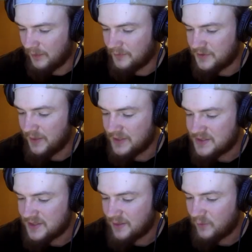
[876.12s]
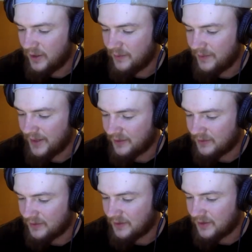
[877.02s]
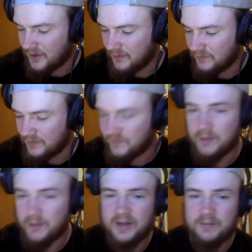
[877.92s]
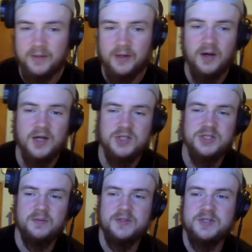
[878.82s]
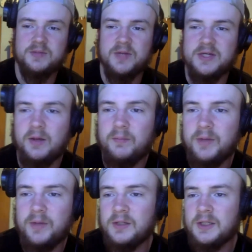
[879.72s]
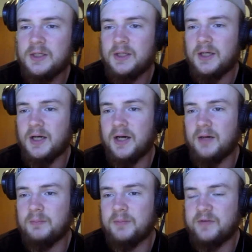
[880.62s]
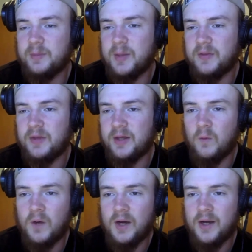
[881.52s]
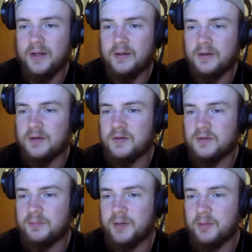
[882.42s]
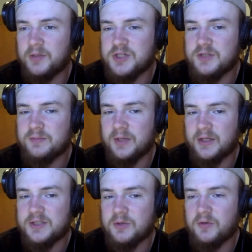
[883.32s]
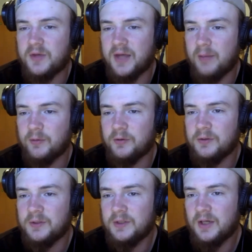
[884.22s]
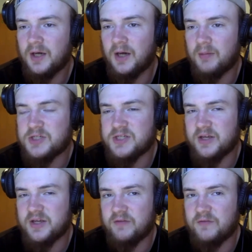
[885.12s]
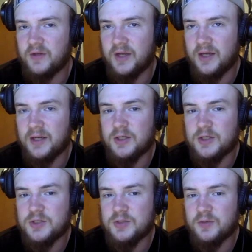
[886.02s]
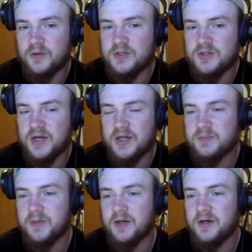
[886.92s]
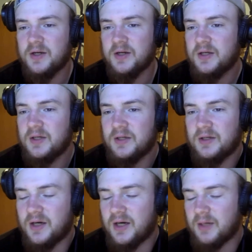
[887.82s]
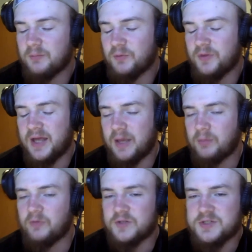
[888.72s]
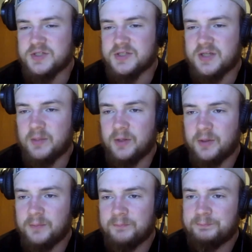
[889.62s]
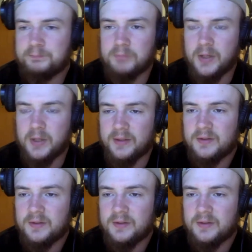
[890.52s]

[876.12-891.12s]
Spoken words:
Depends on where I'm at. If I'm in my garage gym, it's gonna be a dumbbell. But if I'm at like a Y or a public gym, I like to do it with a cable. just because I can feel like I can control the contraction better with a cable versus a dumbbell. But